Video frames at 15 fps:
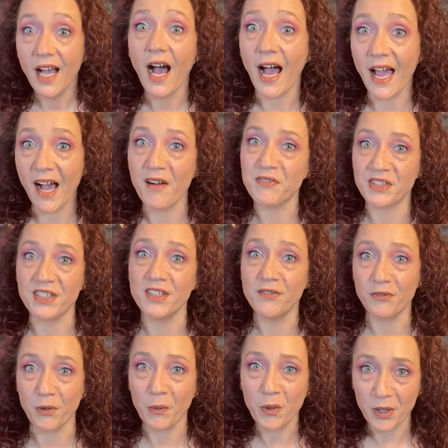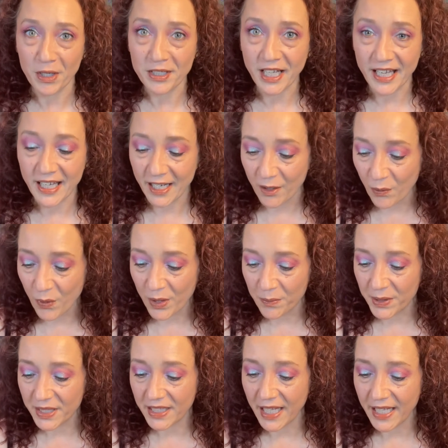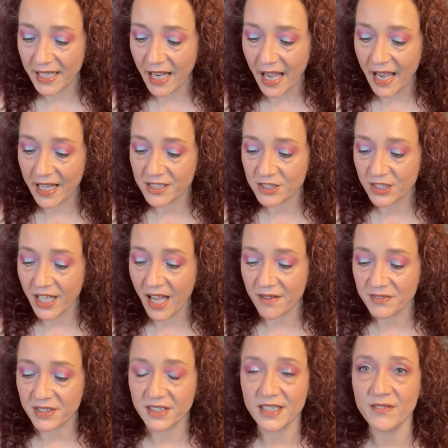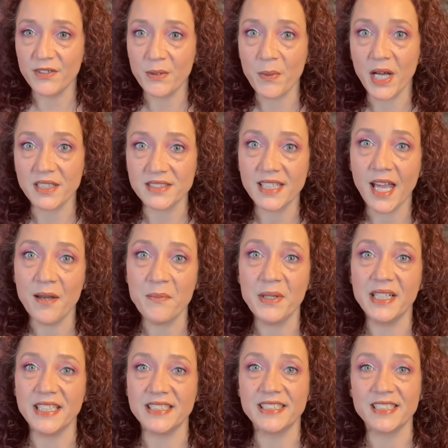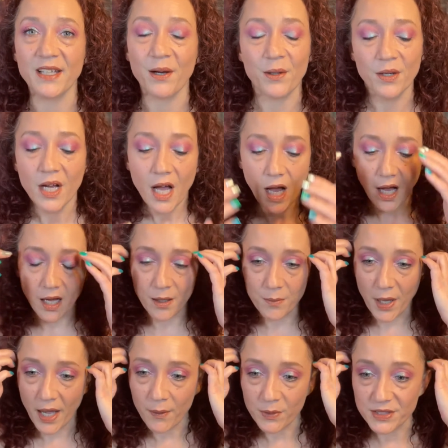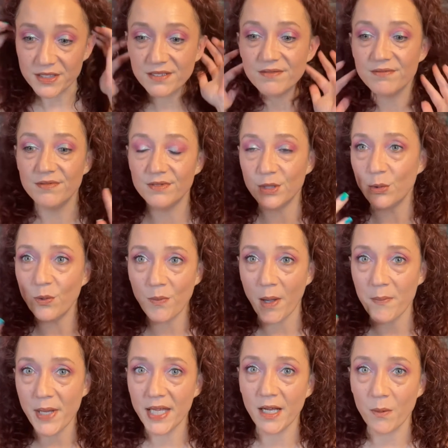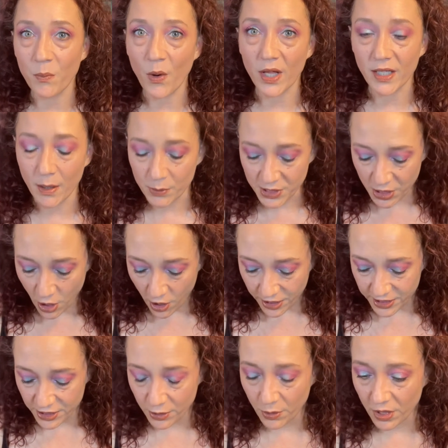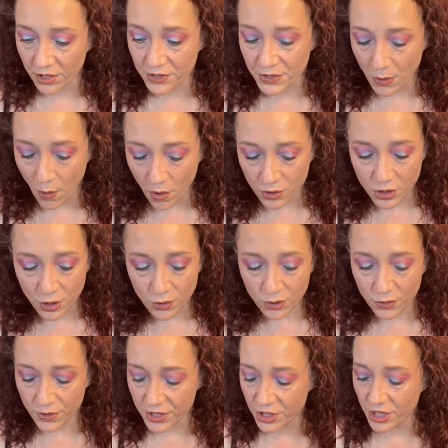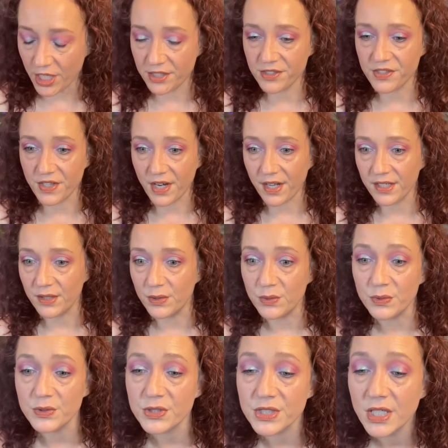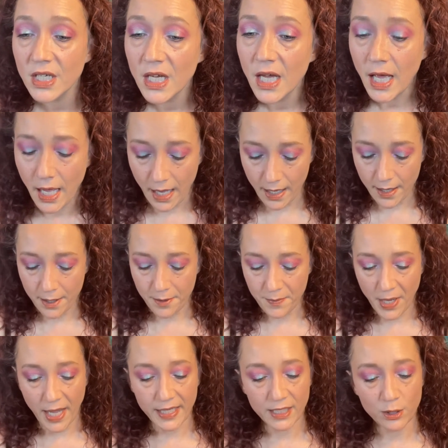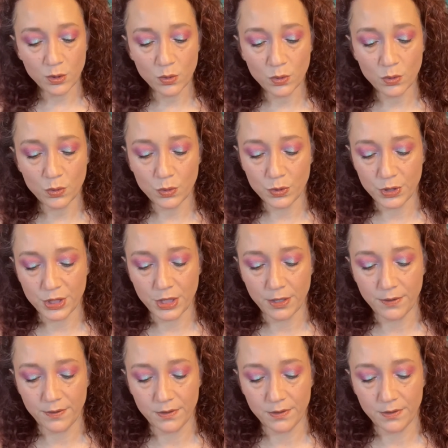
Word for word: I have to leave for work and I don't want to be late. I actually have to leave in about 10 minutes. So um, I was doing my makeup while I was talking to her. So I'll show you the shades that I used. Um, I used,